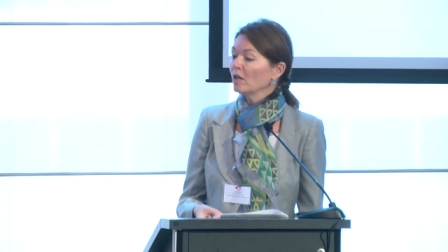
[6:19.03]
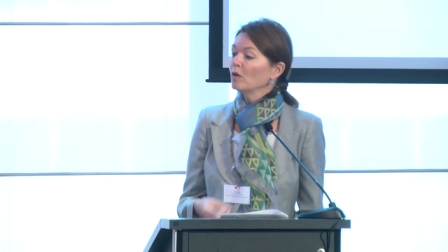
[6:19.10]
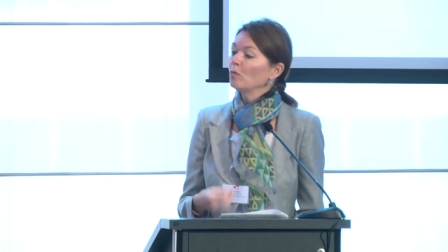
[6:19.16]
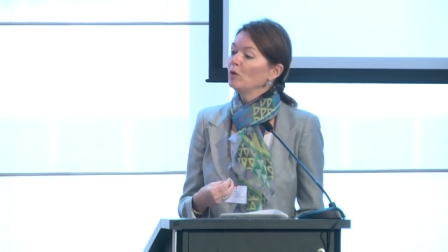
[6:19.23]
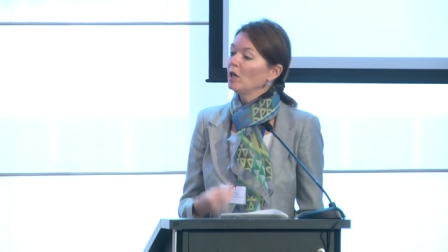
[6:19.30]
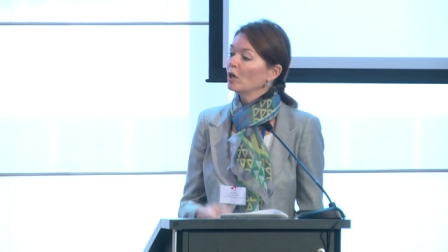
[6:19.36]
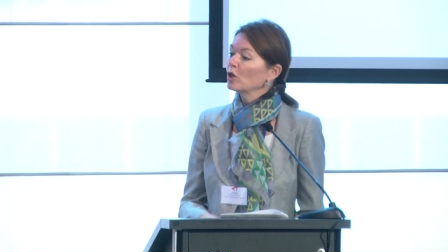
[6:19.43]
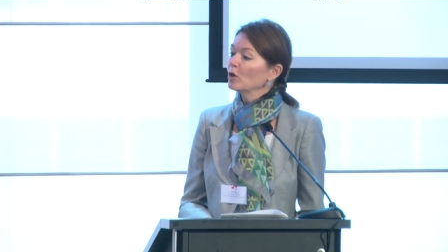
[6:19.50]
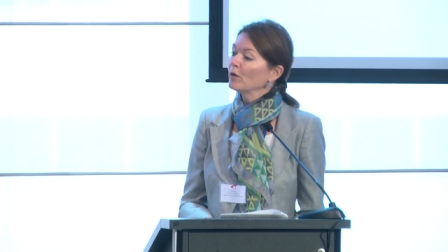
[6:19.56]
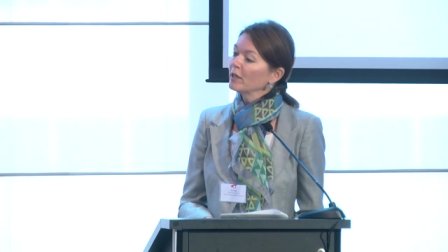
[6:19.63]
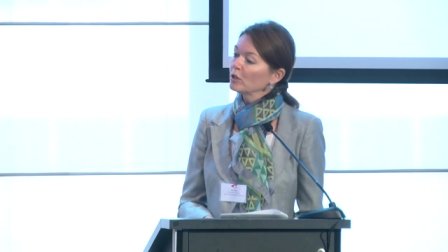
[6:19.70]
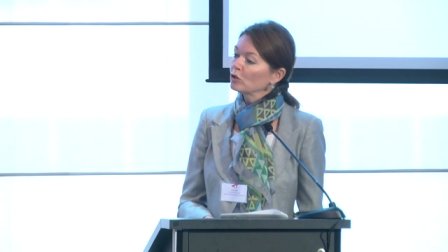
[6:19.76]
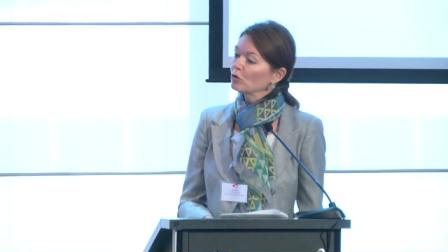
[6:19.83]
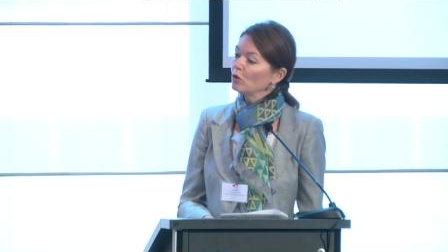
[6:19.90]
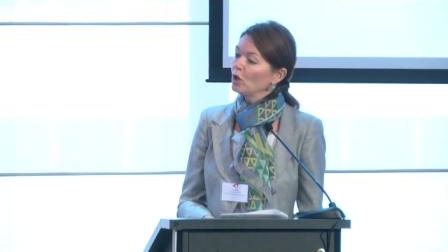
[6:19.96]
we are
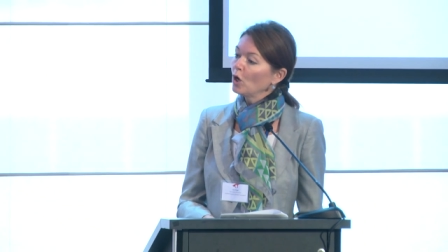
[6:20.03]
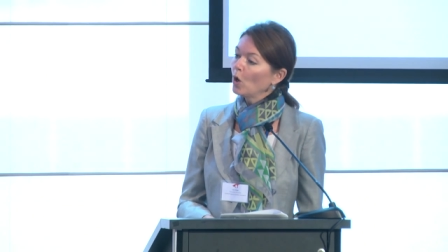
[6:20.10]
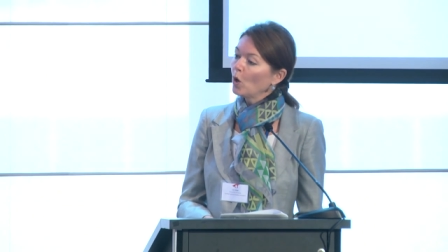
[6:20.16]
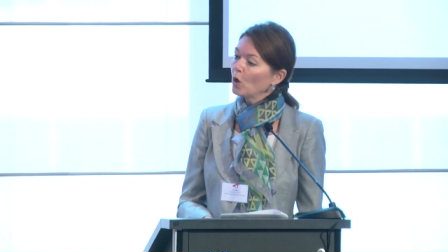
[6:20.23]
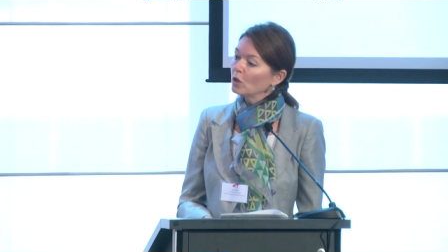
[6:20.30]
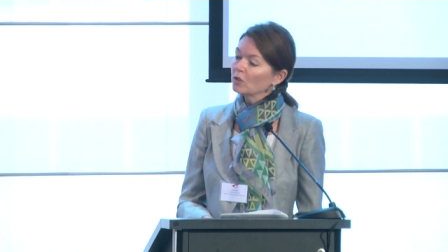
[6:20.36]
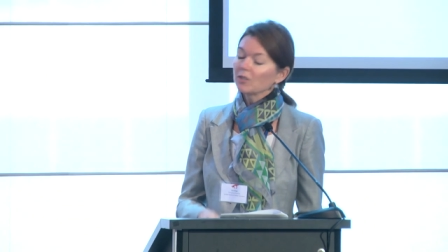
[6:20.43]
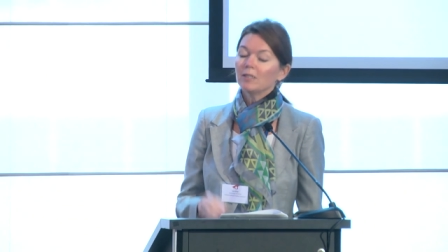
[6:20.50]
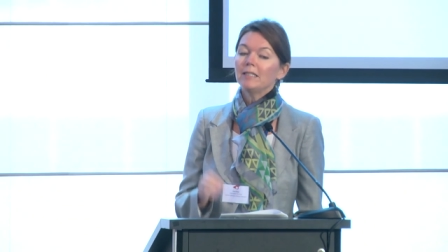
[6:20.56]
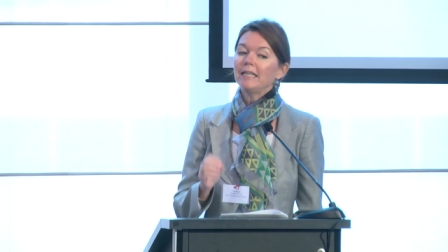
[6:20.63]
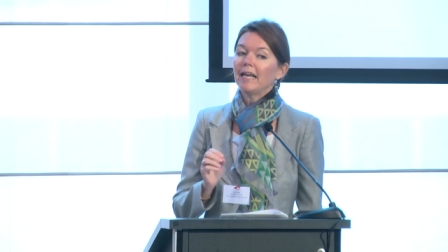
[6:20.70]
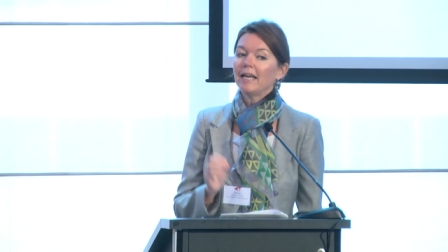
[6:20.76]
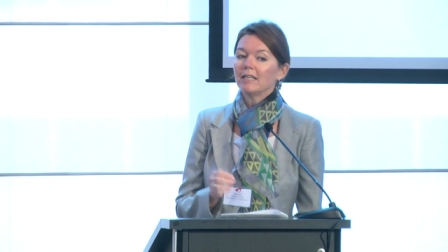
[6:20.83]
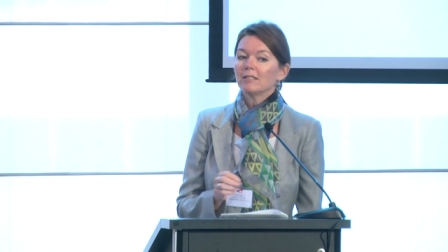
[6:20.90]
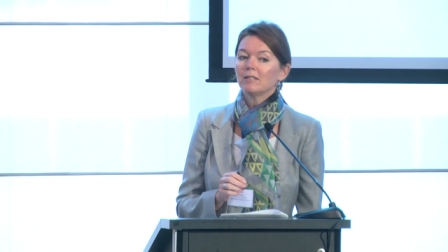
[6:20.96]
going to launch
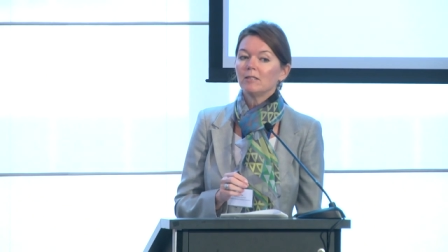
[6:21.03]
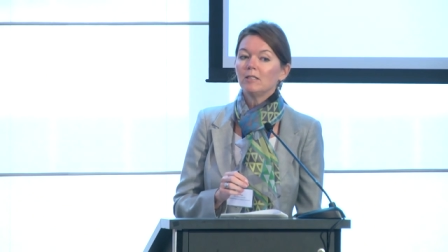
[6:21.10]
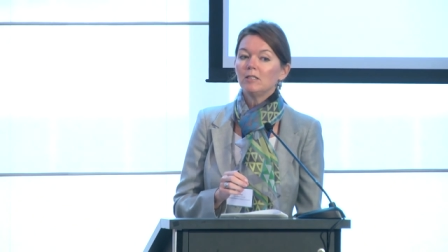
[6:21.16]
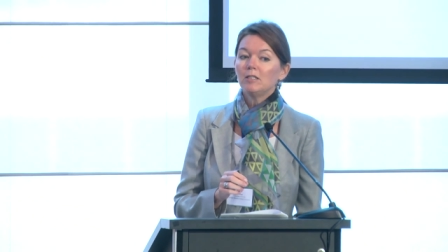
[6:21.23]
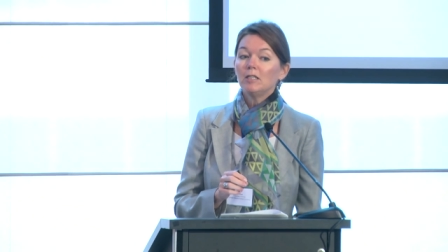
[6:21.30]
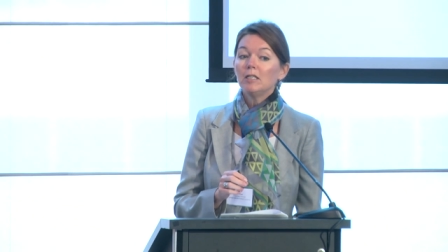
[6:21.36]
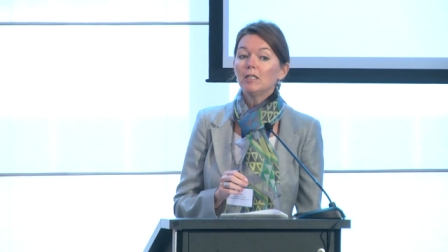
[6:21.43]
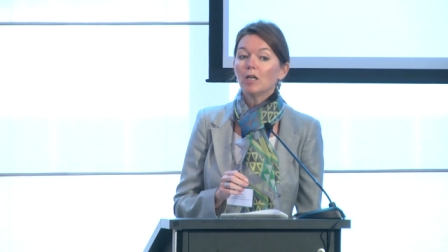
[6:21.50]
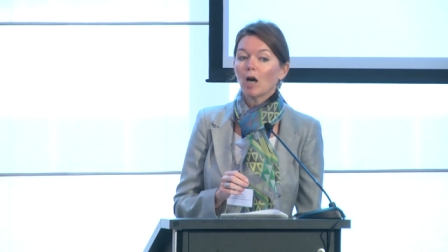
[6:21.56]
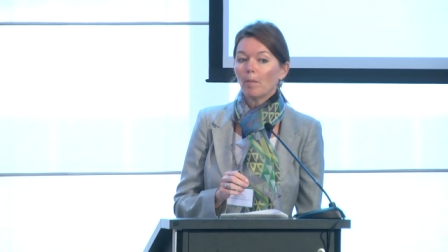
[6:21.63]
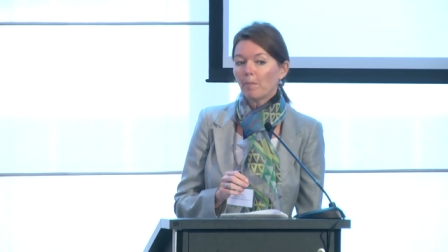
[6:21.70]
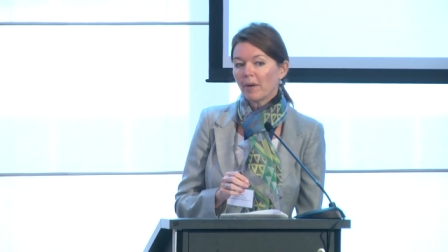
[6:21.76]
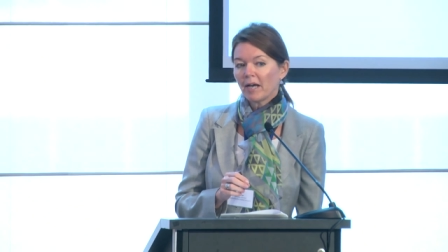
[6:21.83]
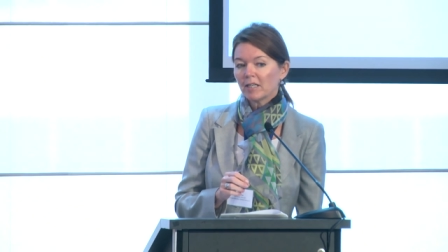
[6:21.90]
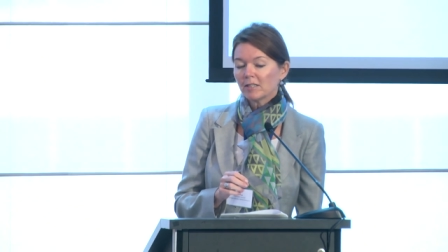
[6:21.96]
the SDG
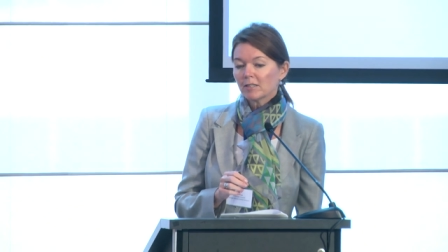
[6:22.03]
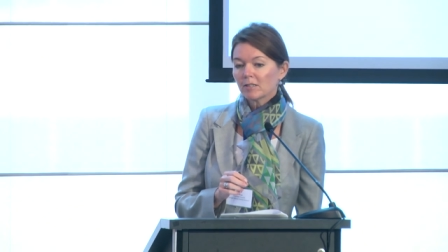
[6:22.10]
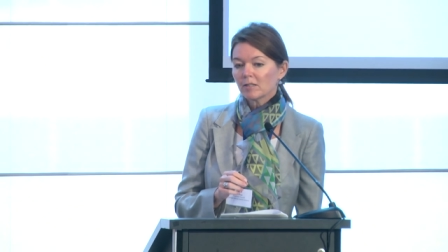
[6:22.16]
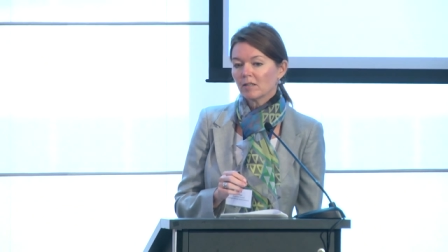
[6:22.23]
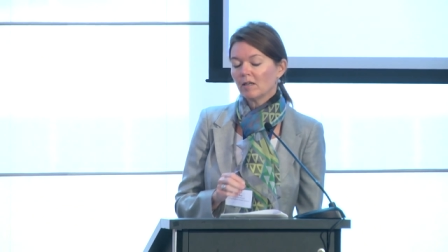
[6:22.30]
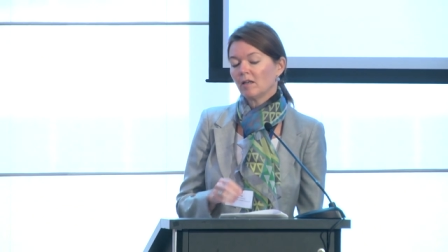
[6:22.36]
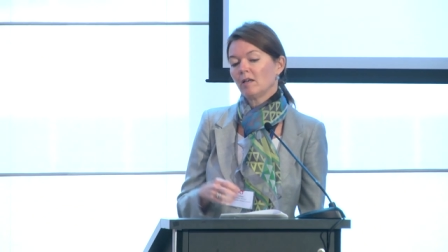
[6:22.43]
Compass